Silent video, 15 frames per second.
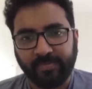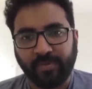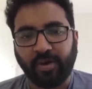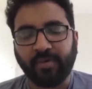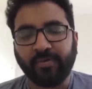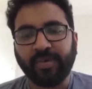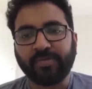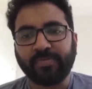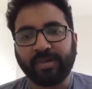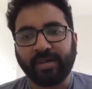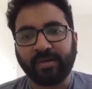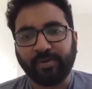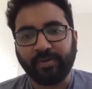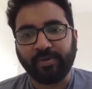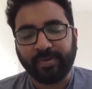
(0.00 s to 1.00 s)
Always pick
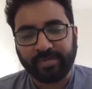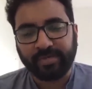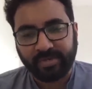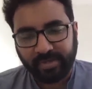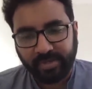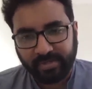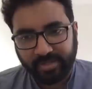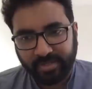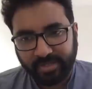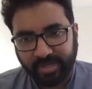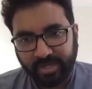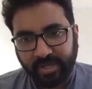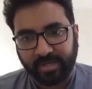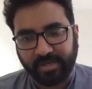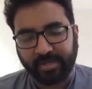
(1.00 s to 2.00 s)
up U P S C questions
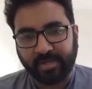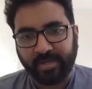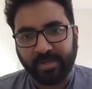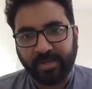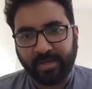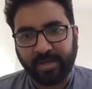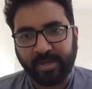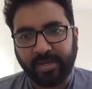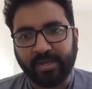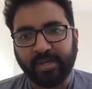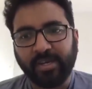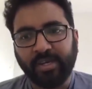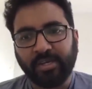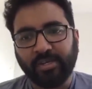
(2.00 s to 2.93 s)
and write, right?